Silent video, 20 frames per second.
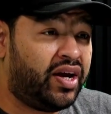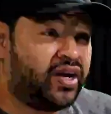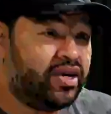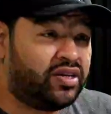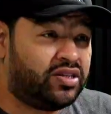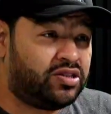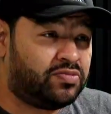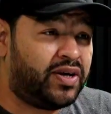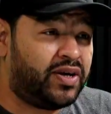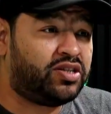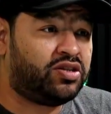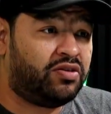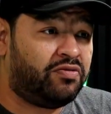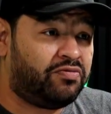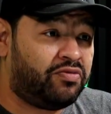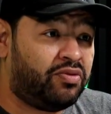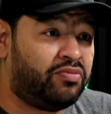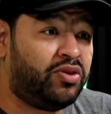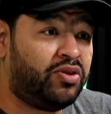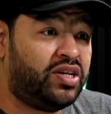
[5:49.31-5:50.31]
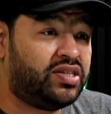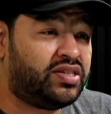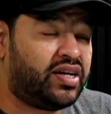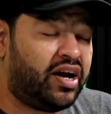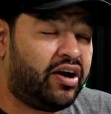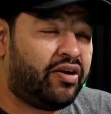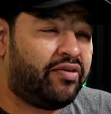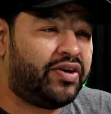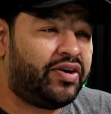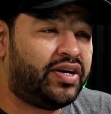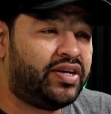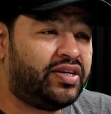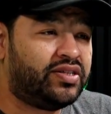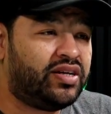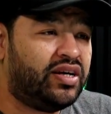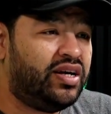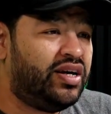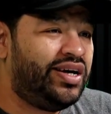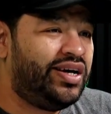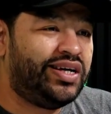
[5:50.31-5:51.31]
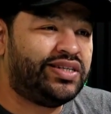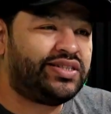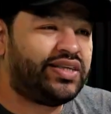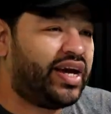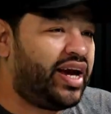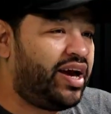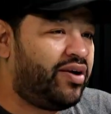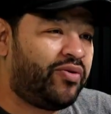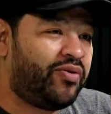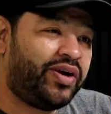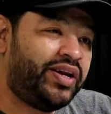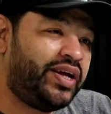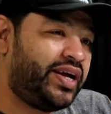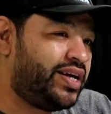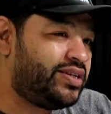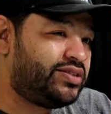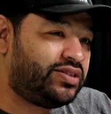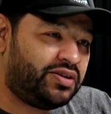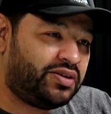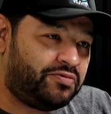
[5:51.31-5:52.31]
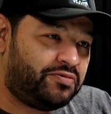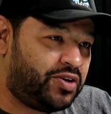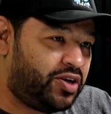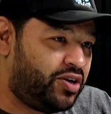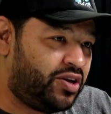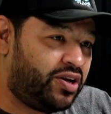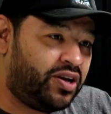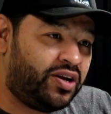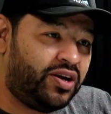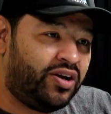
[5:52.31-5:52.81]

especially from these areas, it's like, hey, we're going to get stuff done